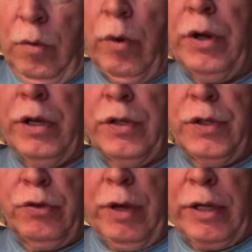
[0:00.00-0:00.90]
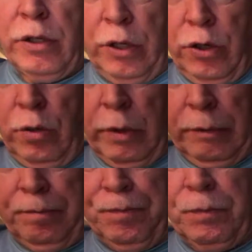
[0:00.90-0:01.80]
what it is that you're actually
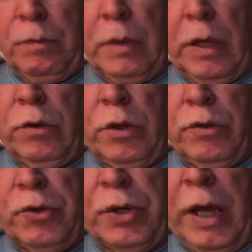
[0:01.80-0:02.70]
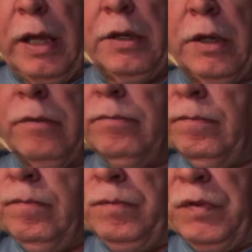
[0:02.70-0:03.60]
doing. And to understand it
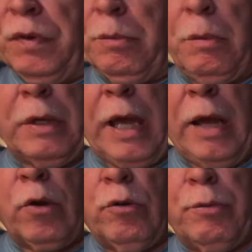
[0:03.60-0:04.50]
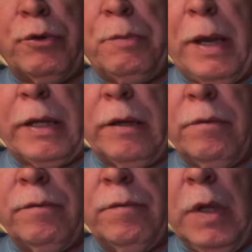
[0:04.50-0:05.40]
from a mechanical
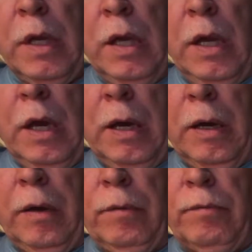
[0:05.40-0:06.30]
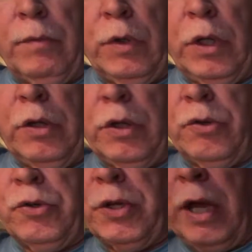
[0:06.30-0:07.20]
perspective, you need to
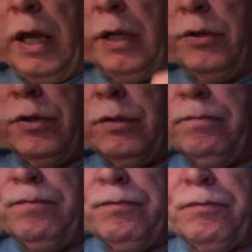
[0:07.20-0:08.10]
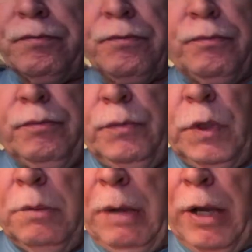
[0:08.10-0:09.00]
understand
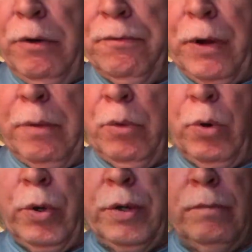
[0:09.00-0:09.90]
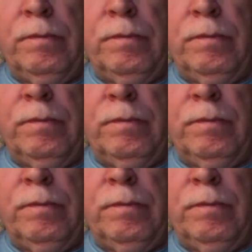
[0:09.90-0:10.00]
about your fretboard